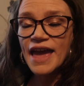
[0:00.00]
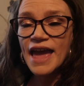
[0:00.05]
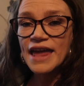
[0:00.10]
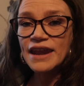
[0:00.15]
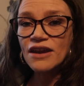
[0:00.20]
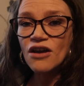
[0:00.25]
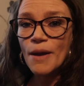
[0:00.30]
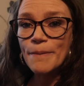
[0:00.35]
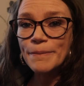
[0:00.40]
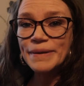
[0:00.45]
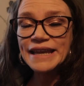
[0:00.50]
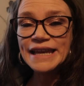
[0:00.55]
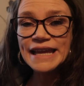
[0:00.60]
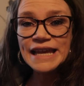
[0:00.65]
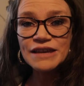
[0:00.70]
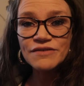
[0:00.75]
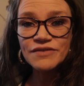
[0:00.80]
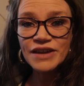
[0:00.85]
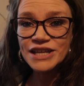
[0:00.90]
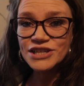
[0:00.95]
then I
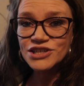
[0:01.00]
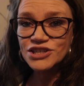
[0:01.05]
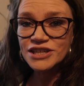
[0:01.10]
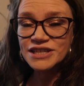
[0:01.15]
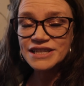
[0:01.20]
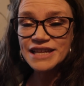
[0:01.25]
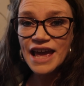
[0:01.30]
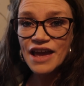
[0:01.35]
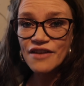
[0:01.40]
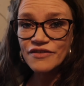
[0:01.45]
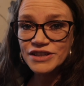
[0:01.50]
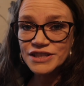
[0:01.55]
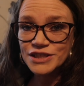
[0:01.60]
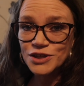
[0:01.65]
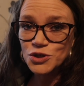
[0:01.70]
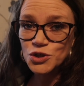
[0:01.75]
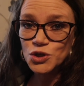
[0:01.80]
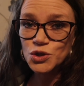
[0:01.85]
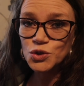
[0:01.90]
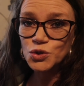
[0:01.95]
believe it's just ever
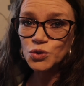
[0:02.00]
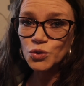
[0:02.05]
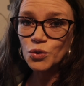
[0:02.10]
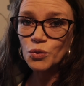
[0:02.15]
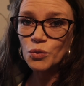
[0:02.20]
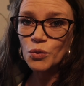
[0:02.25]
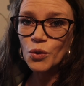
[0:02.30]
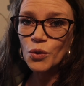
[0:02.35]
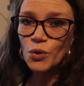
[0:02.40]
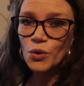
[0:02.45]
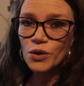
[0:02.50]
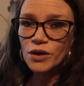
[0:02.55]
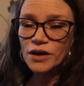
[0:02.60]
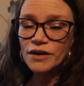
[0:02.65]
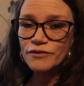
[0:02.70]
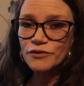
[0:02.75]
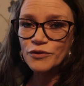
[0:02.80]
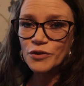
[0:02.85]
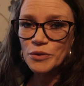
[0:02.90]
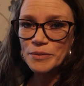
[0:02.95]
such a short
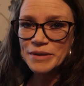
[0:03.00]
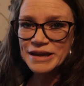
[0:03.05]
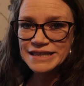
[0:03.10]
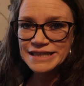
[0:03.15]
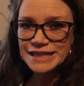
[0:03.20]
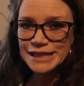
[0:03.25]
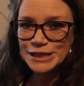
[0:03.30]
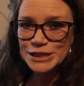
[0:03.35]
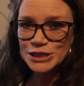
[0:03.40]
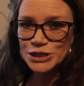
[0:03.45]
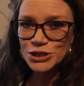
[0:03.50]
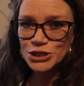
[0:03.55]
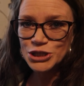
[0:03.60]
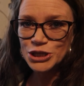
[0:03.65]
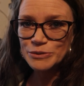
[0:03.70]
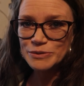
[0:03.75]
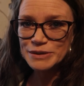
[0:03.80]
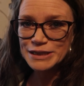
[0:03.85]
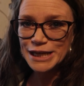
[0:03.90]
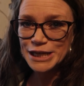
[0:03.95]
walk from Islington
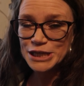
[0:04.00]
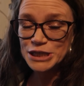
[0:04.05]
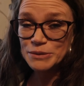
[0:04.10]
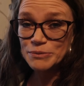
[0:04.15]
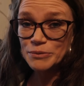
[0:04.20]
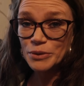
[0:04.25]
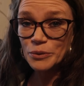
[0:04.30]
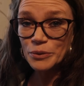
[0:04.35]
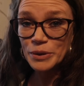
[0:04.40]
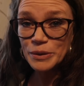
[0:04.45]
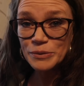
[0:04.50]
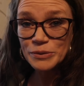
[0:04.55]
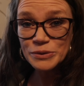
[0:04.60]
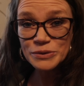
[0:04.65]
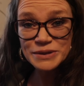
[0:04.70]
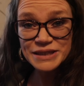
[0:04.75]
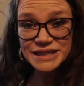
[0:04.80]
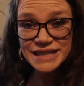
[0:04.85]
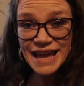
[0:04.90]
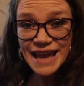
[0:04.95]
Tube Station, but we will
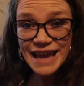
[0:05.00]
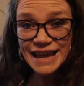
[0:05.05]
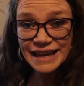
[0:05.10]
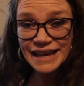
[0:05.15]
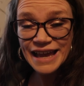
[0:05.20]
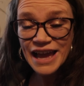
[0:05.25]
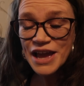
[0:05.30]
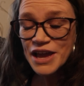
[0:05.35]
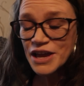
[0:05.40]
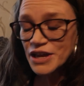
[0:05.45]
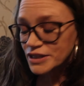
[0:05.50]
see.